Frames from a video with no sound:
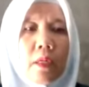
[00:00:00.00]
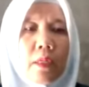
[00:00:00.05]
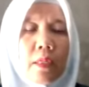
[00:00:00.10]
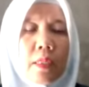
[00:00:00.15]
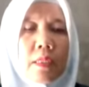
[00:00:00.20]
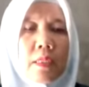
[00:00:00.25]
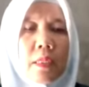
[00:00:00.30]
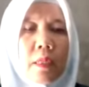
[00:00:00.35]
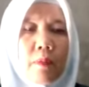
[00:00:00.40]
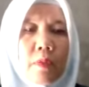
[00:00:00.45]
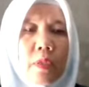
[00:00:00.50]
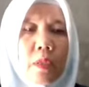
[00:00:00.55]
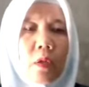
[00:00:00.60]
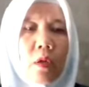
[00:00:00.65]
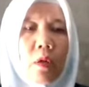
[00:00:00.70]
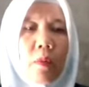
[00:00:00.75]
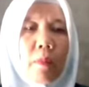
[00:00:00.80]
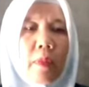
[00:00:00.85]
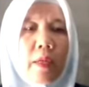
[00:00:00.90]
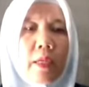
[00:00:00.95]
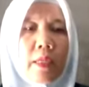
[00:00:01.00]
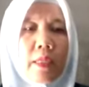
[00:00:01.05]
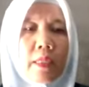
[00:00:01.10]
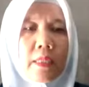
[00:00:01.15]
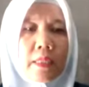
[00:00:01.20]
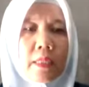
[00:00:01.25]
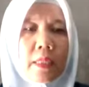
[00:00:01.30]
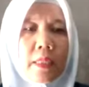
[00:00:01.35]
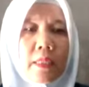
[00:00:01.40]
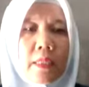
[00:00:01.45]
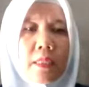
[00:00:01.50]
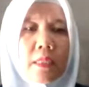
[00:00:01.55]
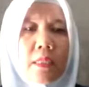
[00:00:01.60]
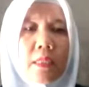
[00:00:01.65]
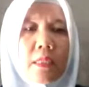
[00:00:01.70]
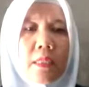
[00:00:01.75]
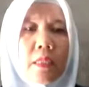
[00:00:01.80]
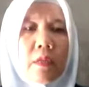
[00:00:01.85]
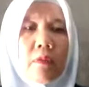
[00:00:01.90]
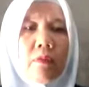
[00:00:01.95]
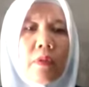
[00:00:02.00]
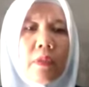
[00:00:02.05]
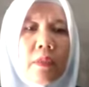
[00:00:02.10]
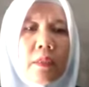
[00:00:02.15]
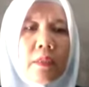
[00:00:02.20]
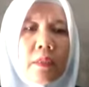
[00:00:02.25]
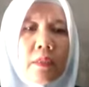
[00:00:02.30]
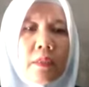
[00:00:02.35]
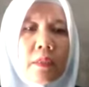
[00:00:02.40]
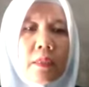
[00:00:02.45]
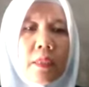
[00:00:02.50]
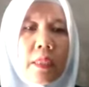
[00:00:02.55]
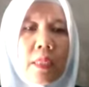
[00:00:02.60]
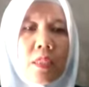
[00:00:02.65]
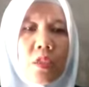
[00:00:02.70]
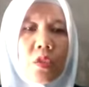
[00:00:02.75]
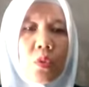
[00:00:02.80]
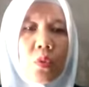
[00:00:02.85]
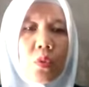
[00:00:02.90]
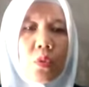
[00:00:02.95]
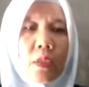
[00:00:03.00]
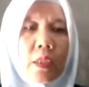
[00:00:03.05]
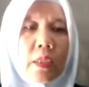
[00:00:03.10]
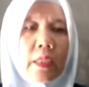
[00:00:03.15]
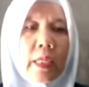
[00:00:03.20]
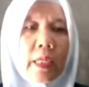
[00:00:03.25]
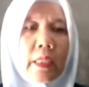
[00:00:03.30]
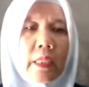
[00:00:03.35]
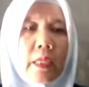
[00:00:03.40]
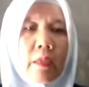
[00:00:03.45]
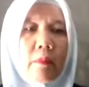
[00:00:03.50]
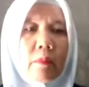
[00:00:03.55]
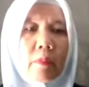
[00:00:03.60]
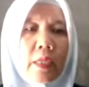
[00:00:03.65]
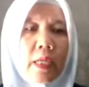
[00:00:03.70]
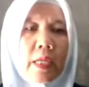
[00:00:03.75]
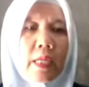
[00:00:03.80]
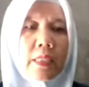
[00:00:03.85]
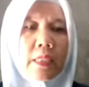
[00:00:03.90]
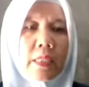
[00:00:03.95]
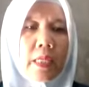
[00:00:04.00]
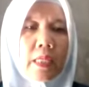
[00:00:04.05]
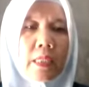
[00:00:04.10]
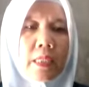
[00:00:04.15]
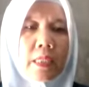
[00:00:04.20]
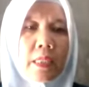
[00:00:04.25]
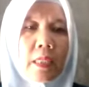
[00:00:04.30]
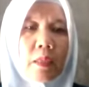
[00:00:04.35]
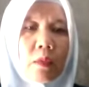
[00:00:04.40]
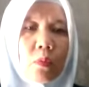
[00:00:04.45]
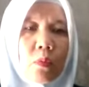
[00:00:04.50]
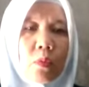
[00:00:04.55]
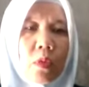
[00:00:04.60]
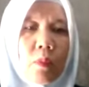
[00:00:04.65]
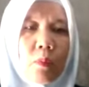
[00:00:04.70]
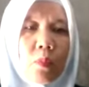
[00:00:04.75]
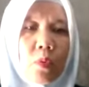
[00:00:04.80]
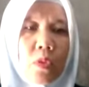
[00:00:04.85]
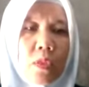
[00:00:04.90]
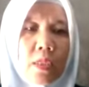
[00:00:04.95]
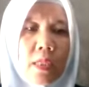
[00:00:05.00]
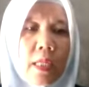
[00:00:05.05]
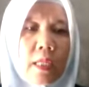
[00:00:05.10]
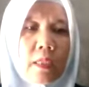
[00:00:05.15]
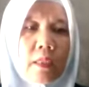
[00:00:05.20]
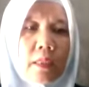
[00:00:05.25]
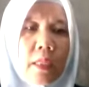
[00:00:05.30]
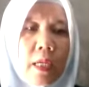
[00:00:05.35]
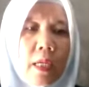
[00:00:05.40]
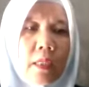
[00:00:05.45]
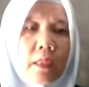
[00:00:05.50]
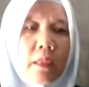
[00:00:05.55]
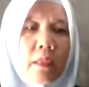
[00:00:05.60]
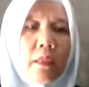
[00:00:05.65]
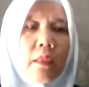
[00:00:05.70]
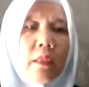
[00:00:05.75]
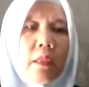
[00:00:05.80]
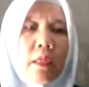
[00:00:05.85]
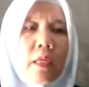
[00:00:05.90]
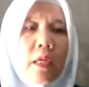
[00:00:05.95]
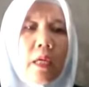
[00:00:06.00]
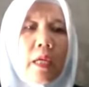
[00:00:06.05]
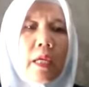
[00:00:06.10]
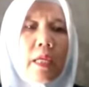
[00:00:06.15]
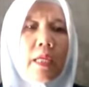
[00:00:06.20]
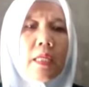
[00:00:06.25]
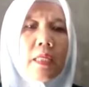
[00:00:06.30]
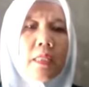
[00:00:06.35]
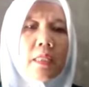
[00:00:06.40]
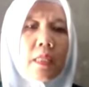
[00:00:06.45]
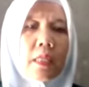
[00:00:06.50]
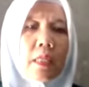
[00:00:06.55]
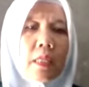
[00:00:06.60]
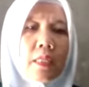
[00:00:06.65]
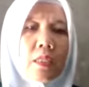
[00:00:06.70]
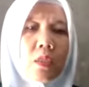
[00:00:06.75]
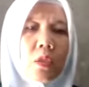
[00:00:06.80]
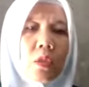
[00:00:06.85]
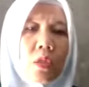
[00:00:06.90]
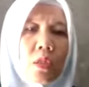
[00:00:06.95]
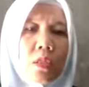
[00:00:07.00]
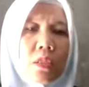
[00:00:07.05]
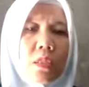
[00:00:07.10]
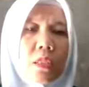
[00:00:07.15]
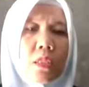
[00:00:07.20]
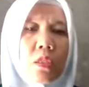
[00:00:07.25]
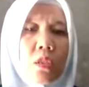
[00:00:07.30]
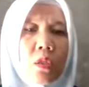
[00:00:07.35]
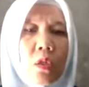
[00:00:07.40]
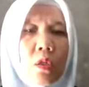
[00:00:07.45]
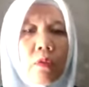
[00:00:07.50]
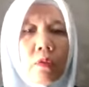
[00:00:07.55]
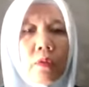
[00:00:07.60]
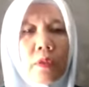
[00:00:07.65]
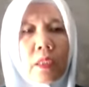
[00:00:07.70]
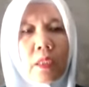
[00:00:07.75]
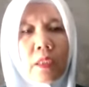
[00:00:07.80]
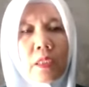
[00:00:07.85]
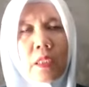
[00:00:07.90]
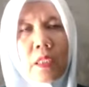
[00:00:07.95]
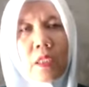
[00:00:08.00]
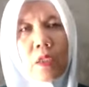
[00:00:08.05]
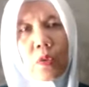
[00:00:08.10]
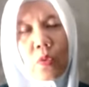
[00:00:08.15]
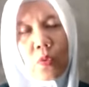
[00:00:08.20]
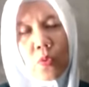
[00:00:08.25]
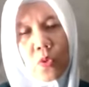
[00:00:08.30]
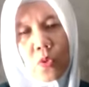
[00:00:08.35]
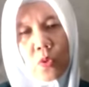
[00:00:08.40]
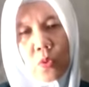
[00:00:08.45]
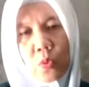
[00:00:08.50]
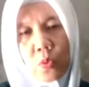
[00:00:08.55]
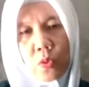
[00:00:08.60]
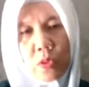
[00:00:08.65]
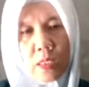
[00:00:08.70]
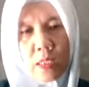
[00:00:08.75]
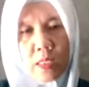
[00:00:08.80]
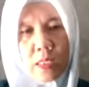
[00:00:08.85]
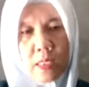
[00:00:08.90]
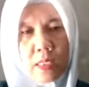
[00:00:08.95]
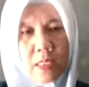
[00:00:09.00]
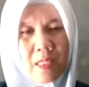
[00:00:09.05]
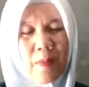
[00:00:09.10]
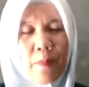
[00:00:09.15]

subject of my research is the 7th grade student at MTSN 1 Lampung Selatan. Each class consists of 32 students.